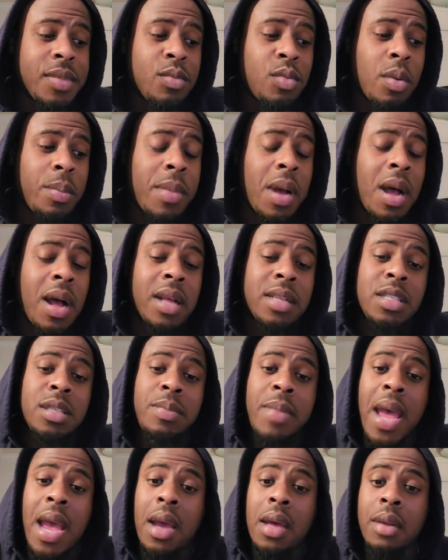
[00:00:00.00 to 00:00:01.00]
Ramon
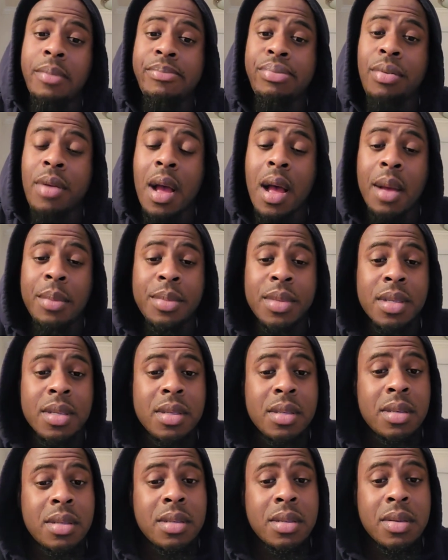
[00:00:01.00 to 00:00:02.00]
Smack of the
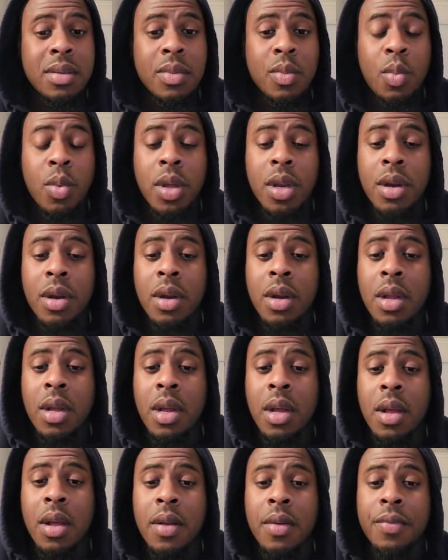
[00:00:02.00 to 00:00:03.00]
Promise, winner
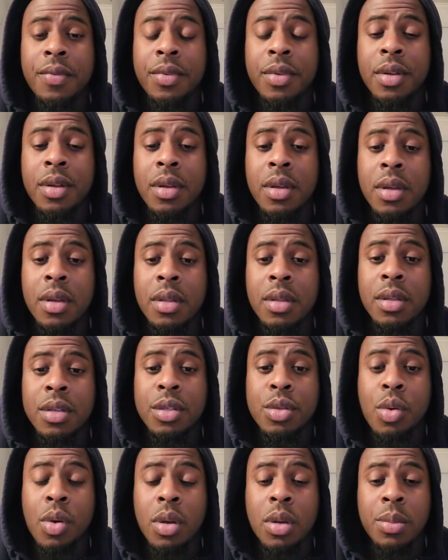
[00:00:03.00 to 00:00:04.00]
of the
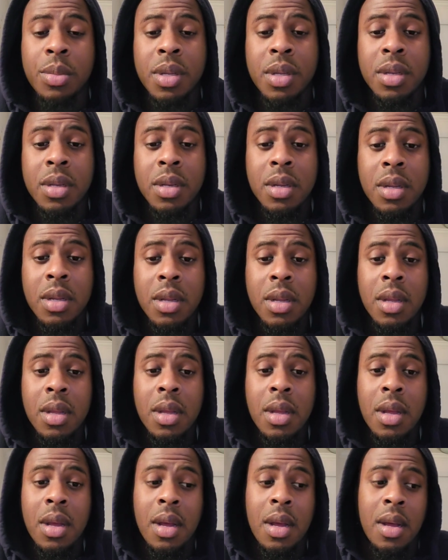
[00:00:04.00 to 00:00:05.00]
tournament,
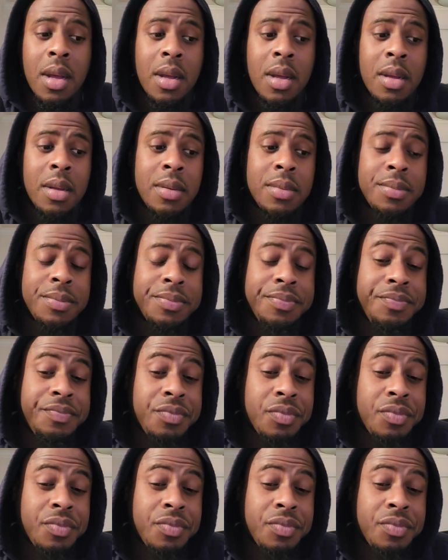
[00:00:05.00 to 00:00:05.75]
um,